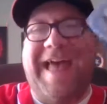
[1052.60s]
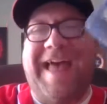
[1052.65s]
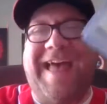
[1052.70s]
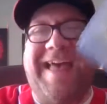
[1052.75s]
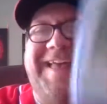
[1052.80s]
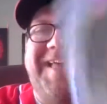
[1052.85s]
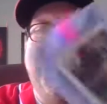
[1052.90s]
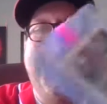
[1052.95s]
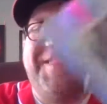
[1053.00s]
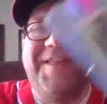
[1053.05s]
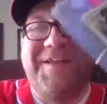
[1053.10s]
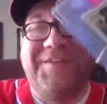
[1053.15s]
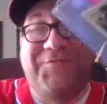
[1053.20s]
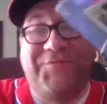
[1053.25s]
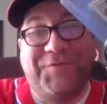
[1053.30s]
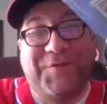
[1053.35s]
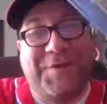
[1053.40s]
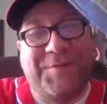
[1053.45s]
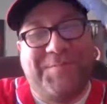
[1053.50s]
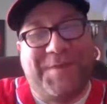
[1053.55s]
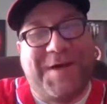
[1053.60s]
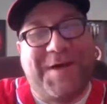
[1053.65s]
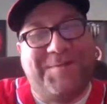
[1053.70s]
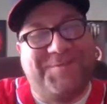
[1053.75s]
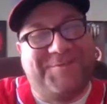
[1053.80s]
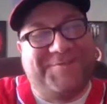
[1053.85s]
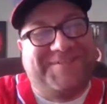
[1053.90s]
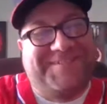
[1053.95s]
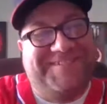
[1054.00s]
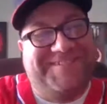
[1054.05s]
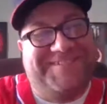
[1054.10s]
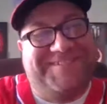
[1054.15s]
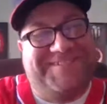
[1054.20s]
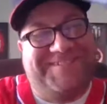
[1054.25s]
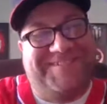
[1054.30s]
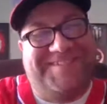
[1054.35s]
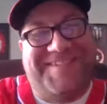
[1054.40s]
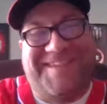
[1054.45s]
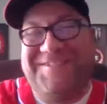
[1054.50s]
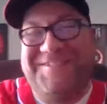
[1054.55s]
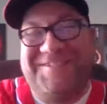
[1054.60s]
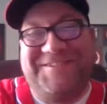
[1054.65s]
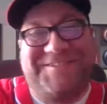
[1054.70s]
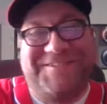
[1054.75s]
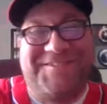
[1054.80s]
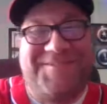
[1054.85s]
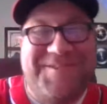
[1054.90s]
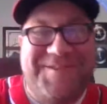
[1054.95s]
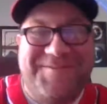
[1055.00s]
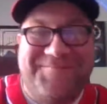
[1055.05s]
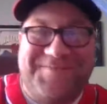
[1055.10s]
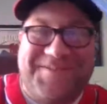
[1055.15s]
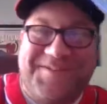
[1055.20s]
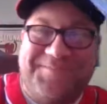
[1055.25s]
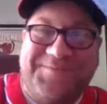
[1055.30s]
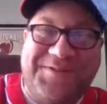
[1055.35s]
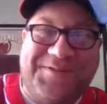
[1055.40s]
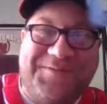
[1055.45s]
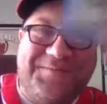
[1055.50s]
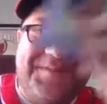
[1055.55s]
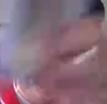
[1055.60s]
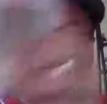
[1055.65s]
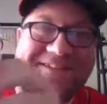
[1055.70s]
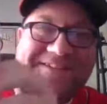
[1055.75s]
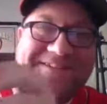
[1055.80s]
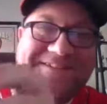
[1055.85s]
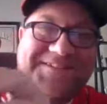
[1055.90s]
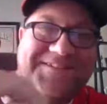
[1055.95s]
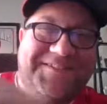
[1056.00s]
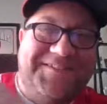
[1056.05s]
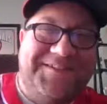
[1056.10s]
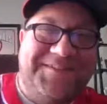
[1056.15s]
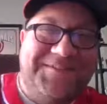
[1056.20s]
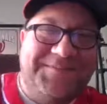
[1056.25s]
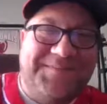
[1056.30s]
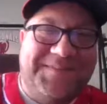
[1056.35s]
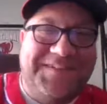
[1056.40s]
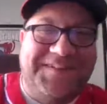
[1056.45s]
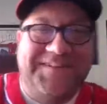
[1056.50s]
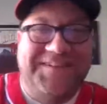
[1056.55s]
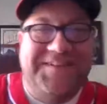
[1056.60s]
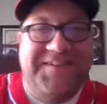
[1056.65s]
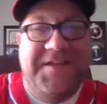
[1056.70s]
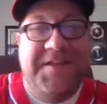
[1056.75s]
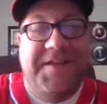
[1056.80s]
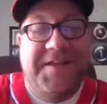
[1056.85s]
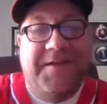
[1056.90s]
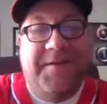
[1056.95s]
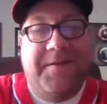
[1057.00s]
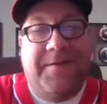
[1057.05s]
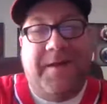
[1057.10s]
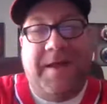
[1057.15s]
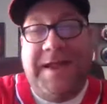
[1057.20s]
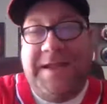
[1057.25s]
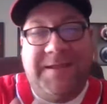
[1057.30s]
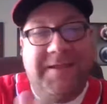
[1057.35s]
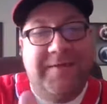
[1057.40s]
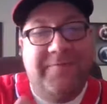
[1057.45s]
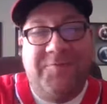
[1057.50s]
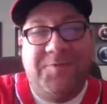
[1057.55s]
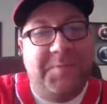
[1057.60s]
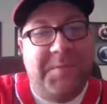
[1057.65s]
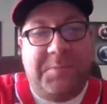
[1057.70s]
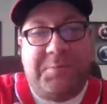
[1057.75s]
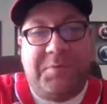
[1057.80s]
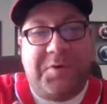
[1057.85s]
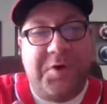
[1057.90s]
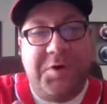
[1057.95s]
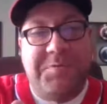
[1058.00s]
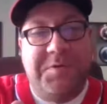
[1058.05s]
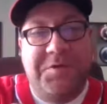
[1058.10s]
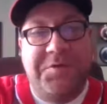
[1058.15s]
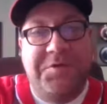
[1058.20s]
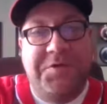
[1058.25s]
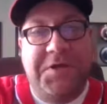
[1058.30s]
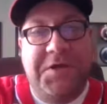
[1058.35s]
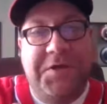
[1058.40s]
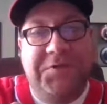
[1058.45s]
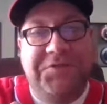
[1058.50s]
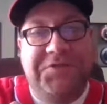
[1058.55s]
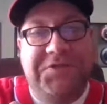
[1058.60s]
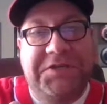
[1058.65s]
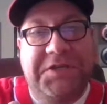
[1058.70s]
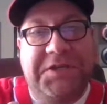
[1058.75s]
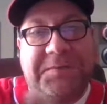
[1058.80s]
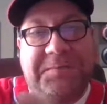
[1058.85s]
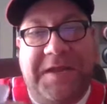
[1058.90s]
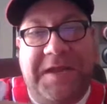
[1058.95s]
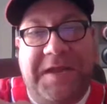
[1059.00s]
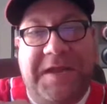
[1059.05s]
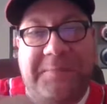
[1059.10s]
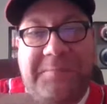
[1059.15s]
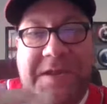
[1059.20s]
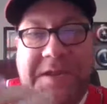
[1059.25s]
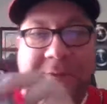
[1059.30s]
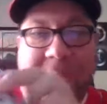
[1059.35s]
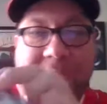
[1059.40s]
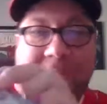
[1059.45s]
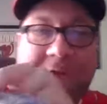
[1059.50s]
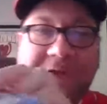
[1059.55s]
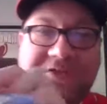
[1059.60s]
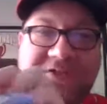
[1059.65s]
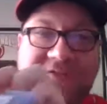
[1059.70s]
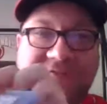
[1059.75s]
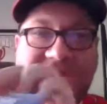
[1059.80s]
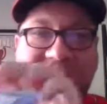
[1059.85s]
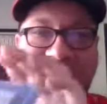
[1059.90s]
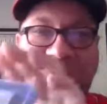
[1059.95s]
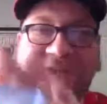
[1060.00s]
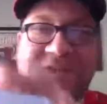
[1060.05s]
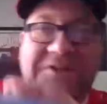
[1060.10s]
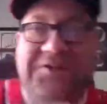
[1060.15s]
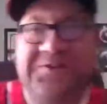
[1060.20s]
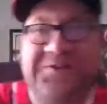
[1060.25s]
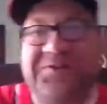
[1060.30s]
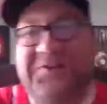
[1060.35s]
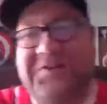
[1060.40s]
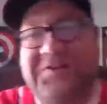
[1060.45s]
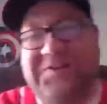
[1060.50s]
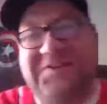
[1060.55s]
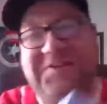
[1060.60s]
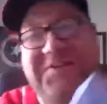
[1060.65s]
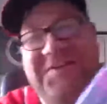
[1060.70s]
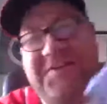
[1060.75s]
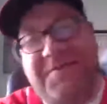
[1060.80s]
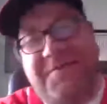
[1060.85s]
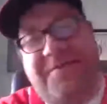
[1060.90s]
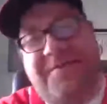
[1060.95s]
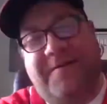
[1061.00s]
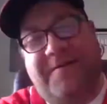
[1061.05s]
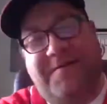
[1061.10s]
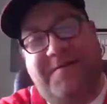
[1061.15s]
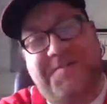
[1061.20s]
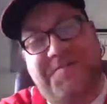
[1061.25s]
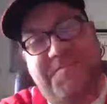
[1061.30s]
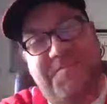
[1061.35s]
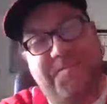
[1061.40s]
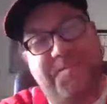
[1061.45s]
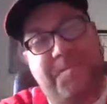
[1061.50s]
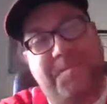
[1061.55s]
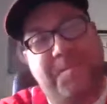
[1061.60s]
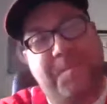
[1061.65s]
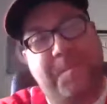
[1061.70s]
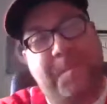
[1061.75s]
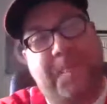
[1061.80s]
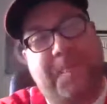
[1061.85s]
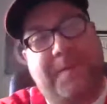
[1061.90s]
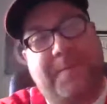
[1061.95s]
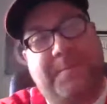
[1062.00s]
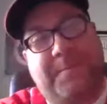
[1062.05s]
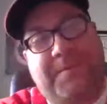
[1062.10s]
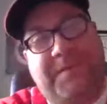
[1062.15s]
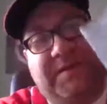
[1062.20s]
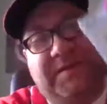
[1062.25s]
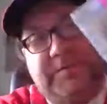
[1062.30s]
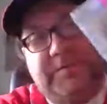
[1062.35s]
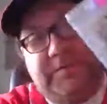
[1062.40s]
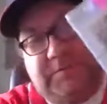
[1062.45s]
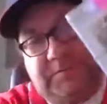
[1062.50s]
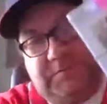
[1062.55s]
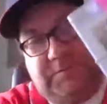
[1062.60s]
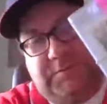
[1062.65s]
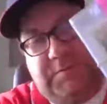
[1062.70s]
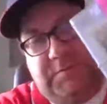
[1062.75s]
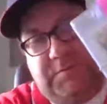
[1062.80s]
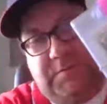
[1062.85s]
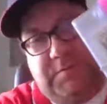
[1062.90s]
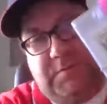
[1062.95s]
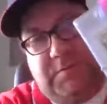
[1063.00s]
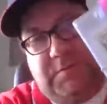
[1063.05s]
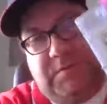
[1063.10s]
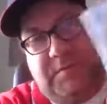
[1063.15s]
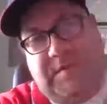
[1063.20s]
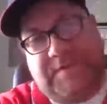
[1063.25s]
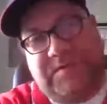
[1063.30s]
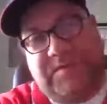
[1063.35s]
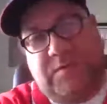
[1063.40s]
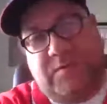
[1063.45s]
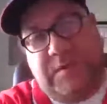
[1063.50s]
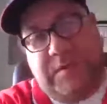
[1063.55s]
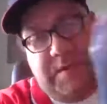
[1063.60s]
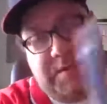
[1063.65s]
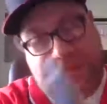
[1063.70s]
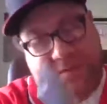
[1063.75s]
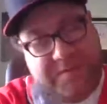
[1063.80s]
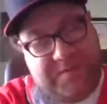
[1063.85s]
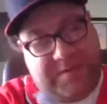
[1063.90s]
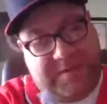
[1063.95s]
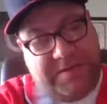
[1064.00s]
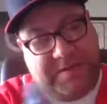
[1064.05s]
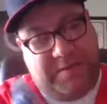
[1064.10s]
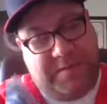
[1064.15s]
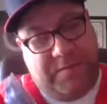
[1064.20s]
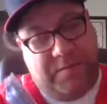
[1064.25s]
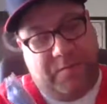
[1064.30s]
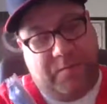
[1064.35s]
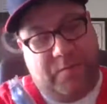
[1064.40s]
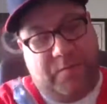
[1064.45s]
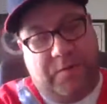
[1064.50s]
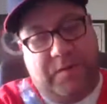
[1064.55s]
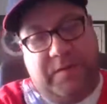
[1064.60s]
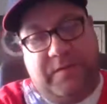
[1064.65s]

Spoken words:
That's funny, Bob. I just saw that pop up, man. That's hilarious, man. I ain't giving them the promo code yet, man. I'm making them watch the video. But that's the way I do that.